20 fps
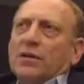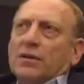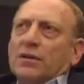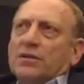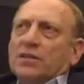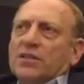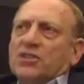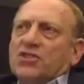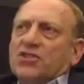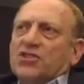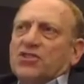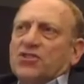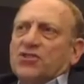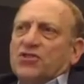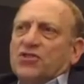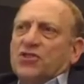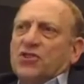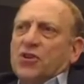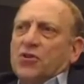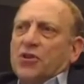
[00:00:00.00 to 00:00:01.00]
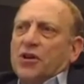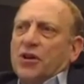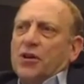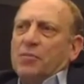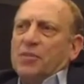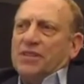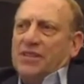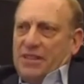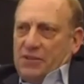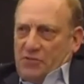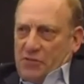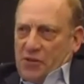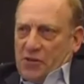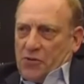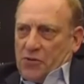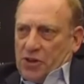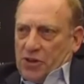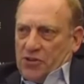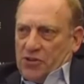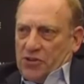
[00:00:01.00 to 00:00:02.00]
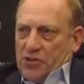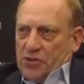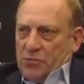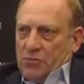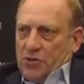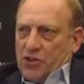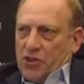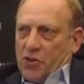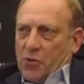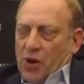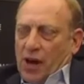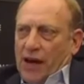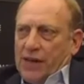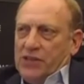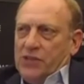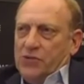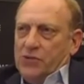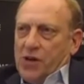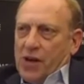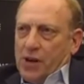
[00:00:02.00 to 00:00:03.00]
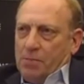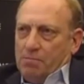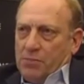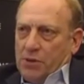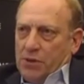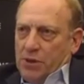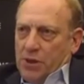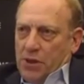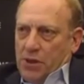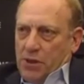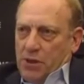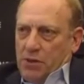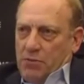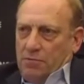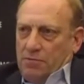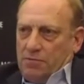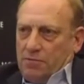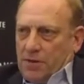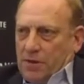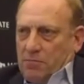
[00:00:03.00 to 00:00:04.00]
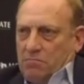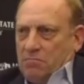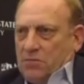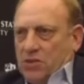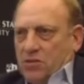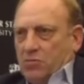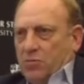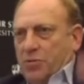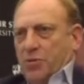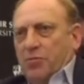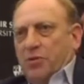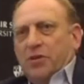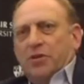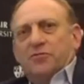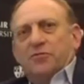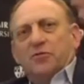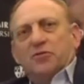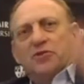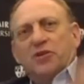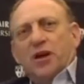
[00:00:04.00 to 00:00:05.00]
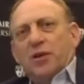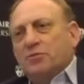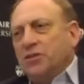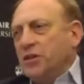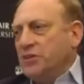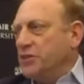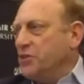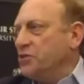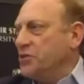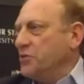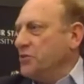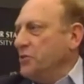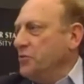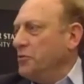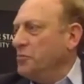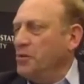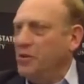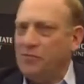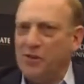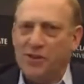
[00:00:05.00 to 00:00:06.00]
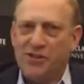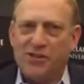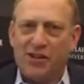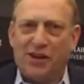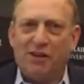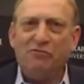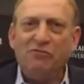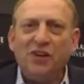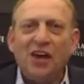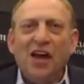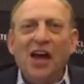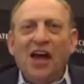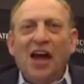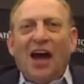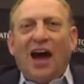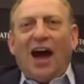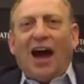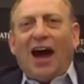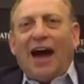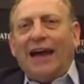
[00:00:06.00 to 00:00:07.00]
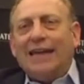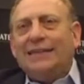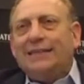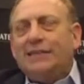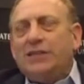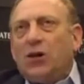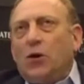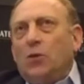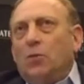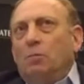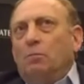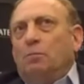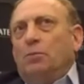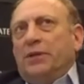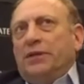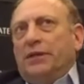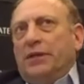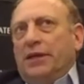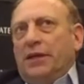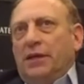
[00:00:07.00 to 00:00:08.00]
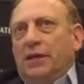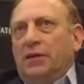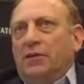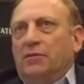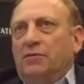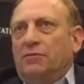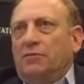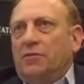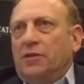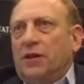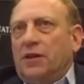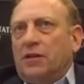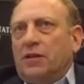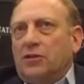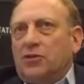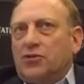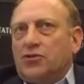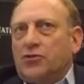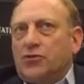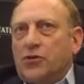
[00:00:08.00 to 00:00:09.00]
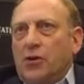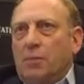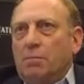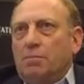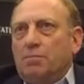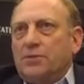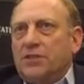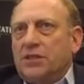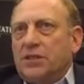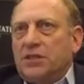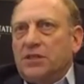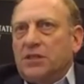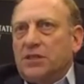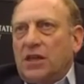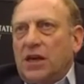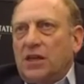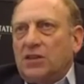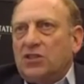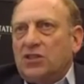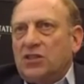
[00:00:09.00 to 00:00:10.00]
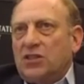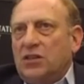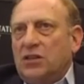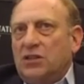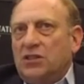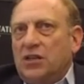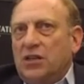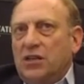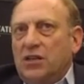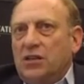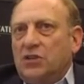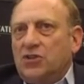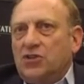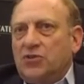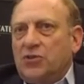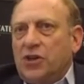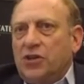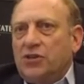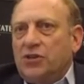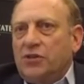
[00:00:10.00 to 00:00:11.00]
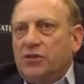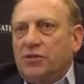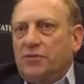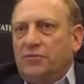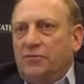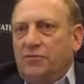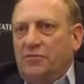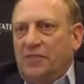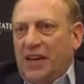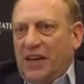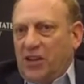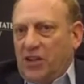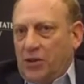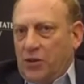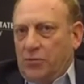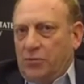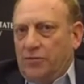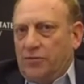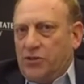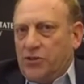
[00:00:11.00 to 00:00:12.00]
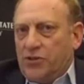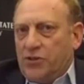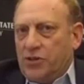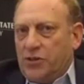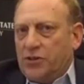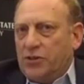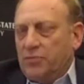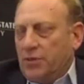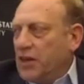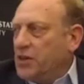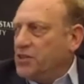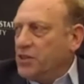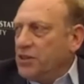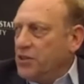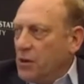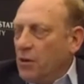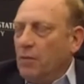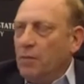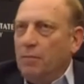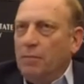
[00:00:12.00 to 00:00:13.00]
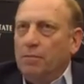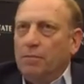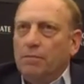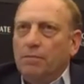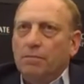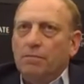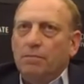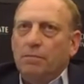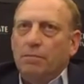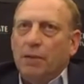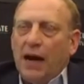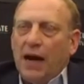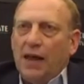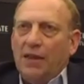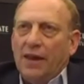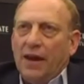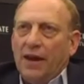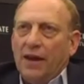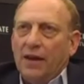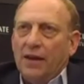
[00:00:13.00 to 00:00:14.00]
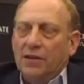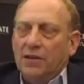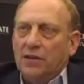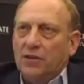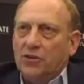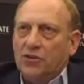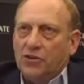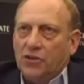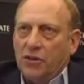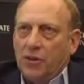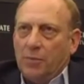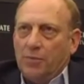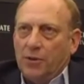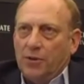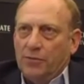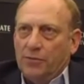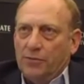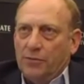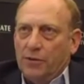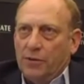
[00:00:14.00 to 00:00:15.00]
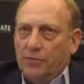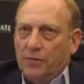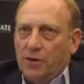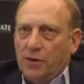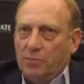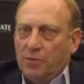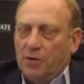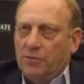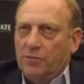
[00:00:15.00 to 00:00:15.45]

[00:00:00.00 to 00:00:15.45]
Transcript: let's go to a couple of different criticisms. So I do not believe, and this will be one of the few times I'll disagree with my friend Jeff, I don't believe that the Trump success is an illustration of the failure of journalism. I actually don't buy that, and I think there's a couple of